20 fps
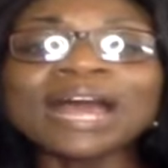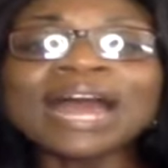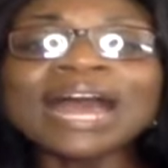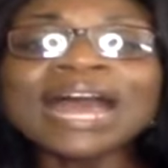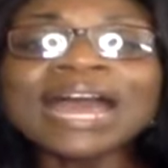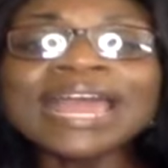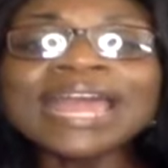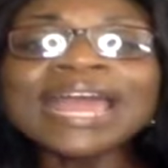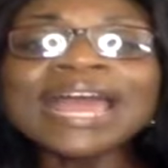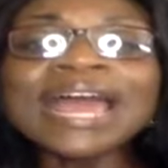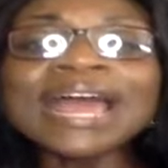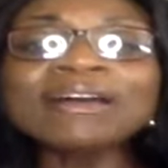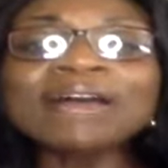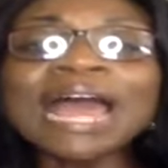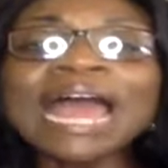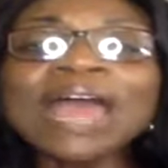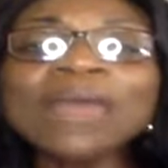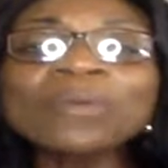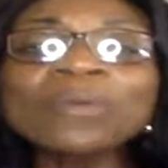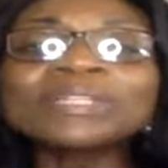I have
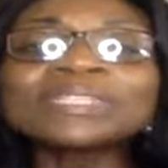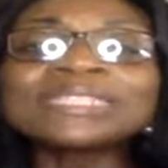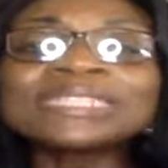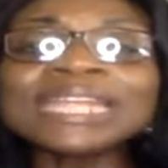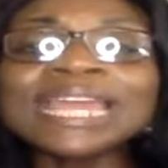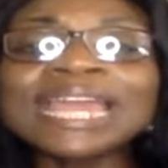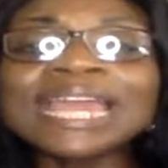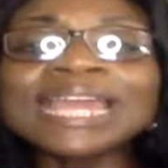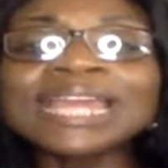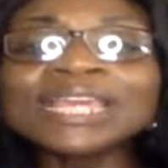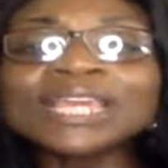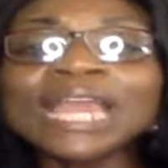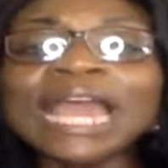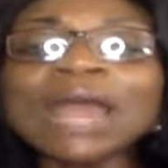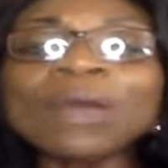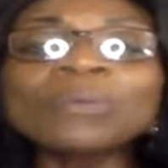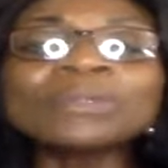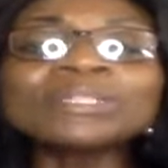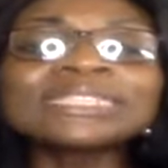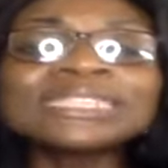I will take
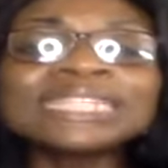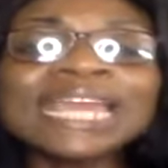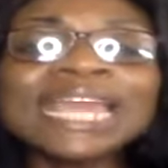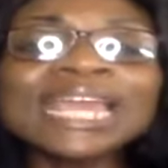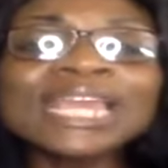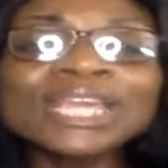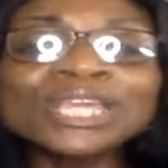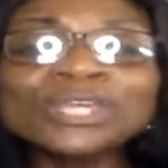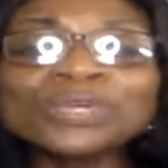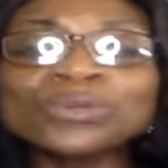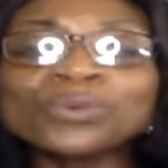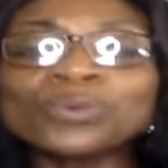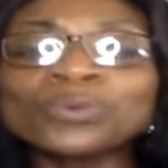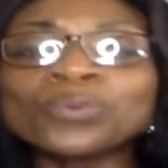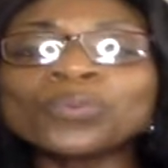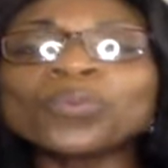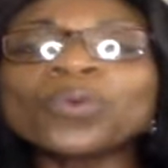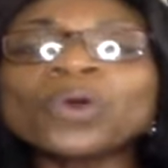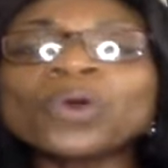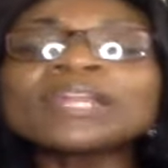I will take
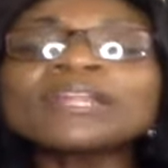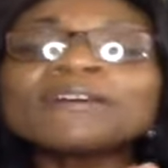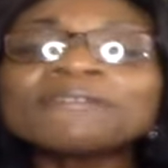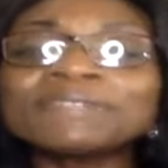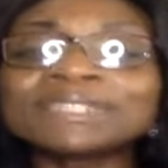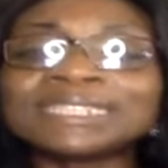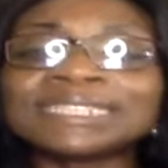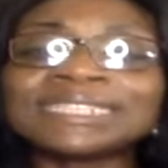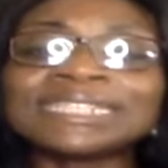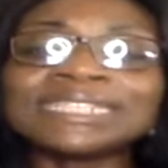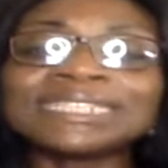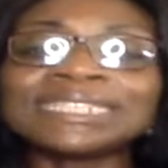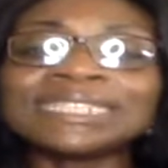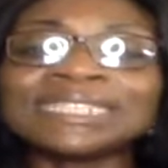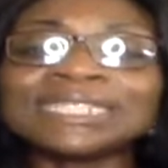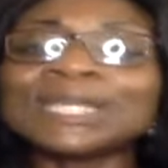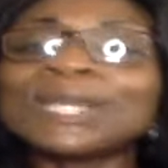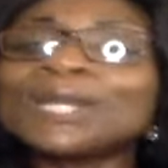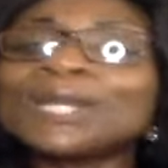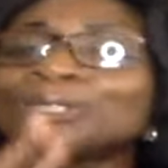you one of a
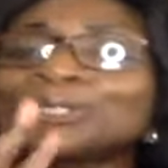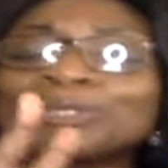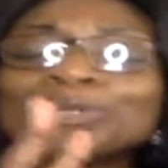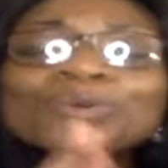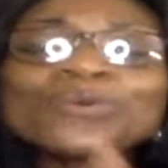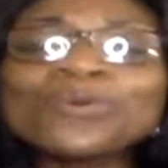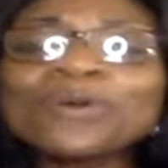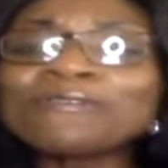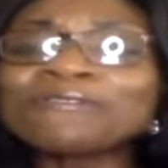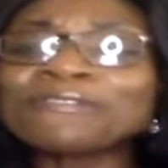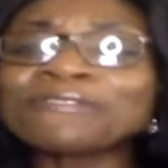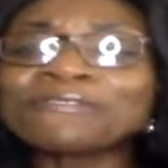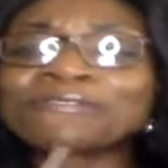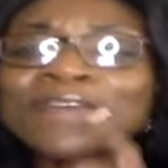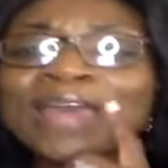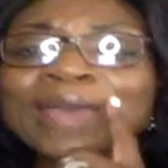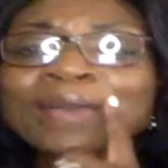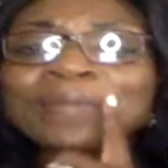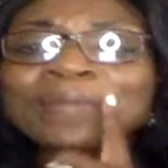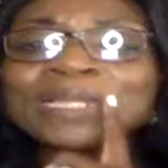city two of a
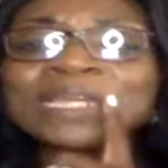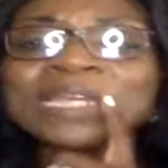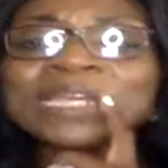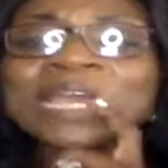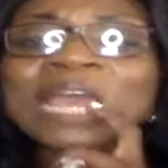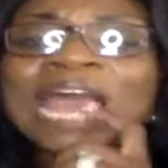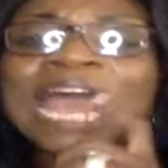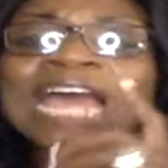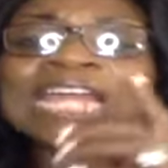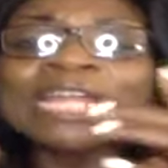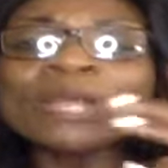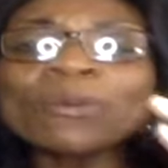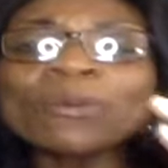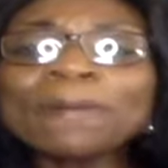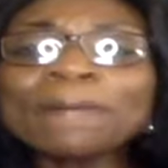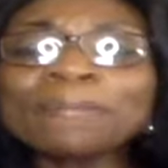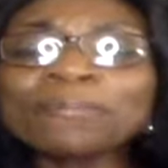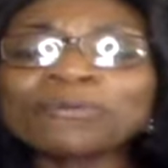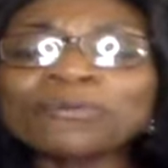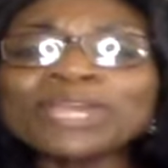family, and I
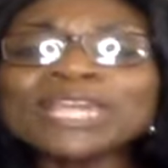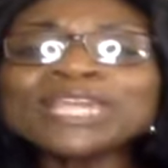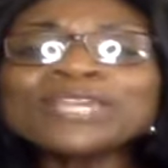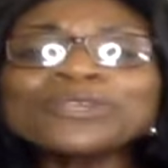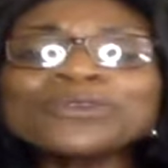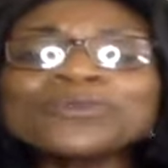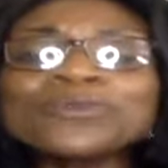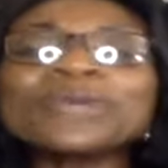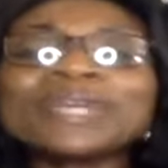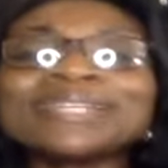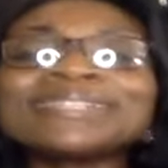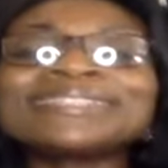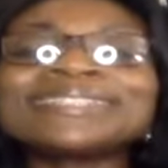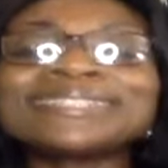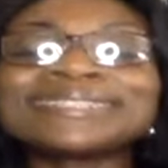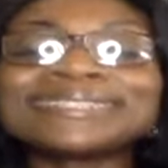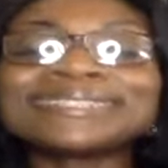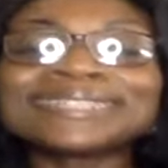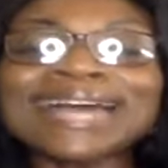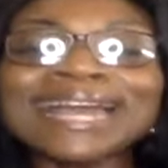will bring you
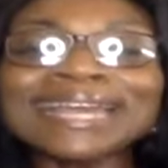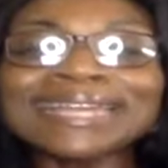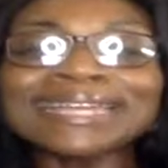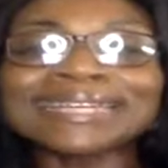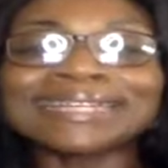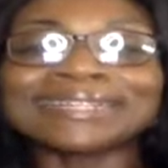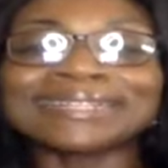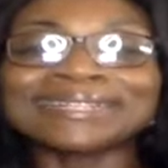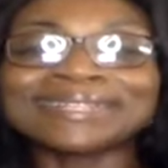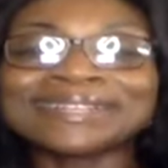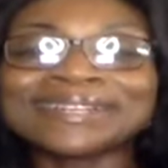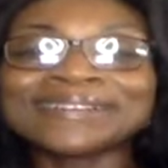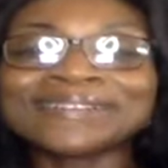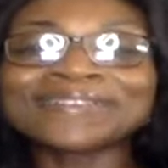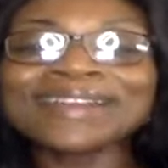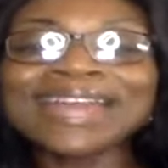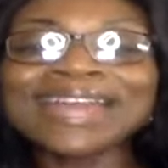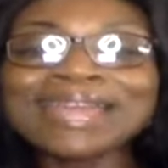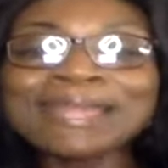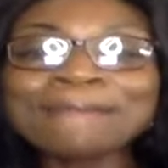into Zion,
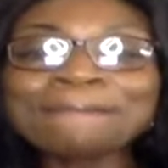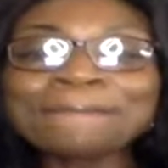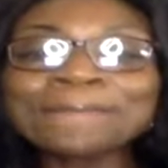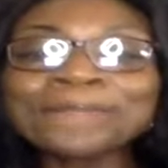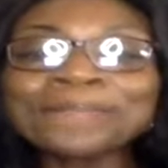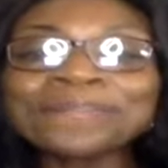right?